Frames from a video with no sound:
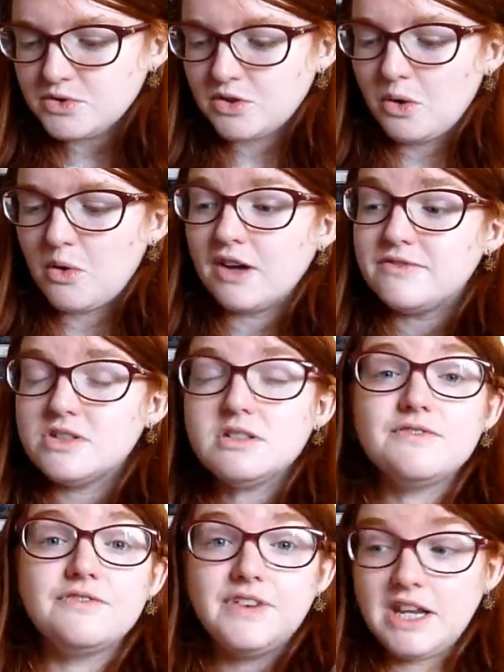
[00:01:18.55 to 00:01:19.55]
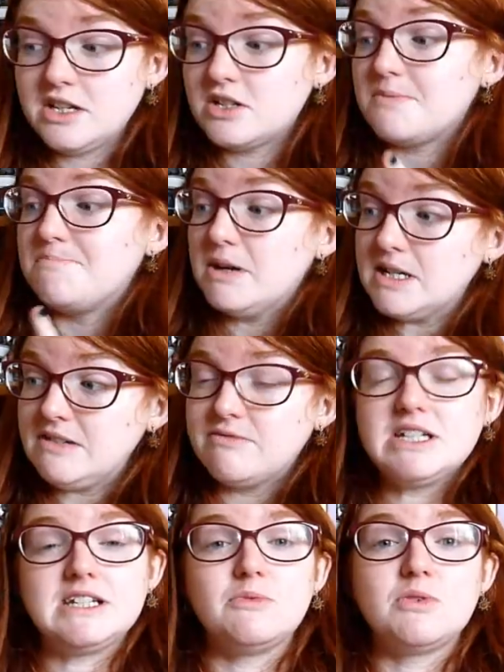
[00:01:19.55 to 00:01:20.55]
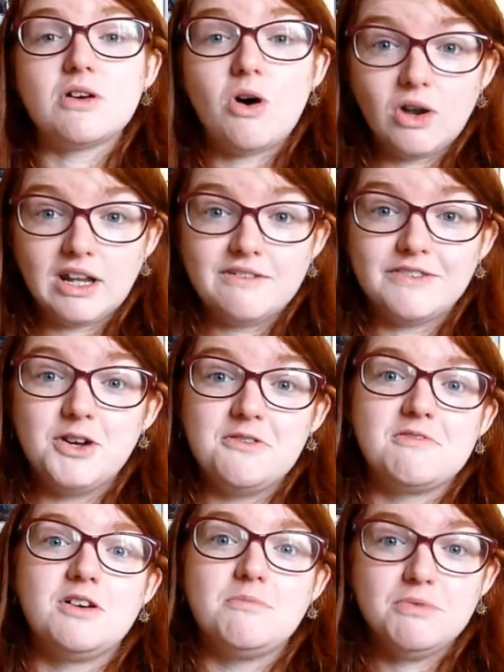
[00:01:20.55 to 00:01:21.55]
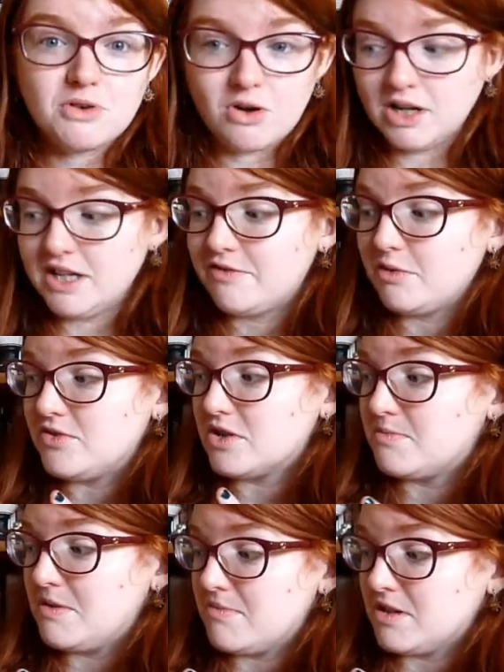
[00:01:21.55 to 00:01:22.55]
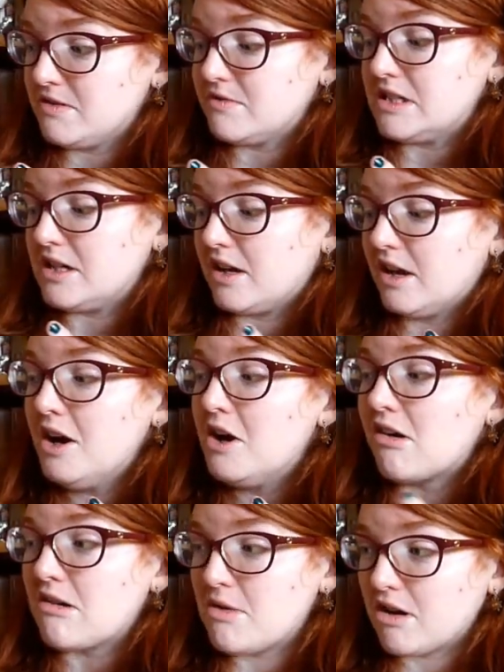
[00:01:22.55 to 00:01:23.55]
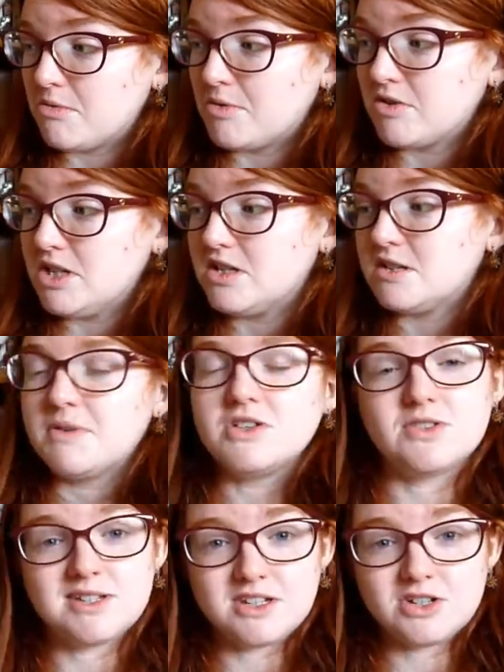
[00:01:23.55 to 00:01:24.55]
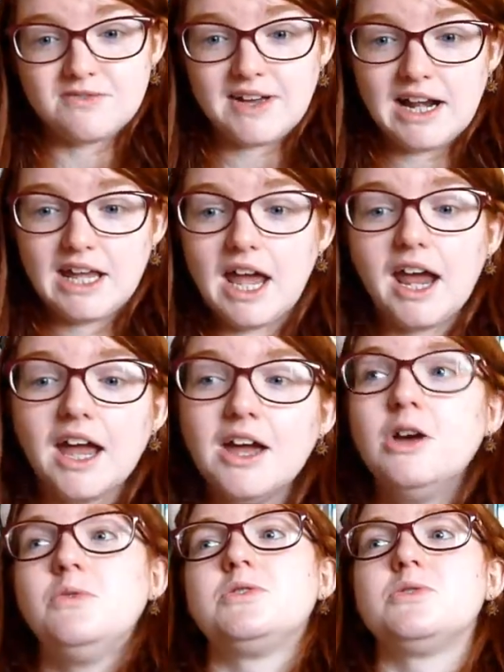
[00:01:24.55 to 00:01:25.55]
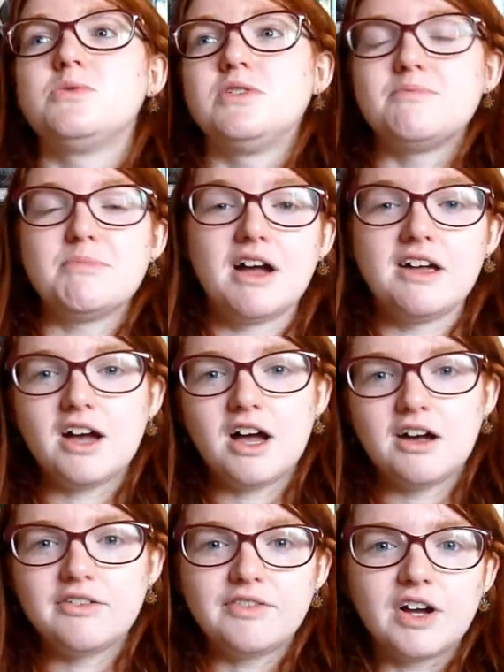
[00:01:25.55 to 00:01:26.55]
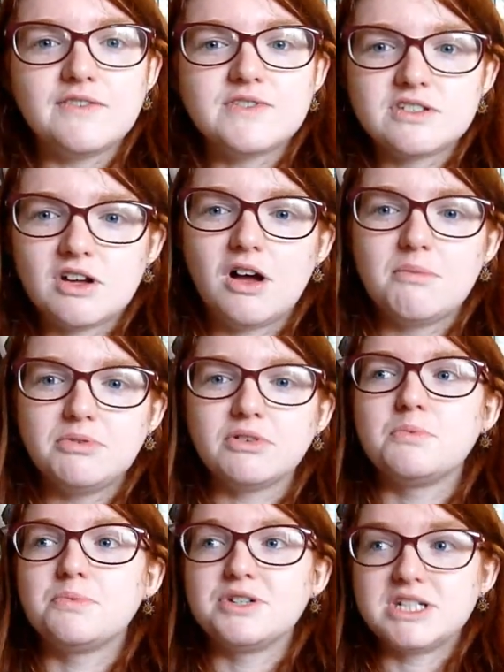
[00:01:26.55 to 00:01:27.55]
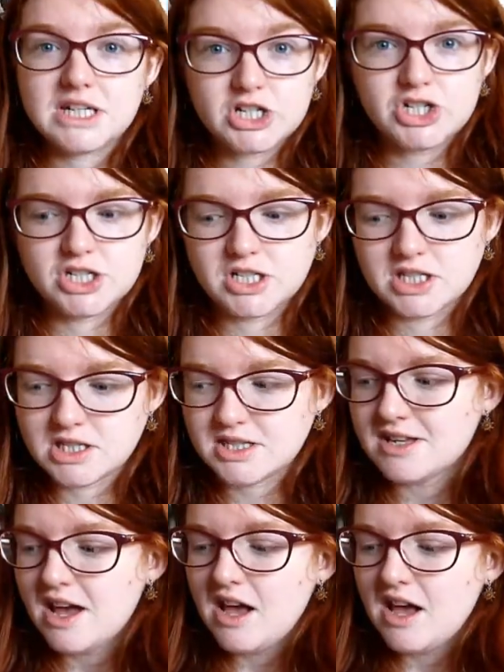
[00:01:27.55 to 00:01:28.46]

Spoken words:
So I've just finished buddy reading with Olive over at A Book Olive. We've just been buddy reading Remarkable Creatures by Tracy Chevalier, which was one of my five-star book predictions.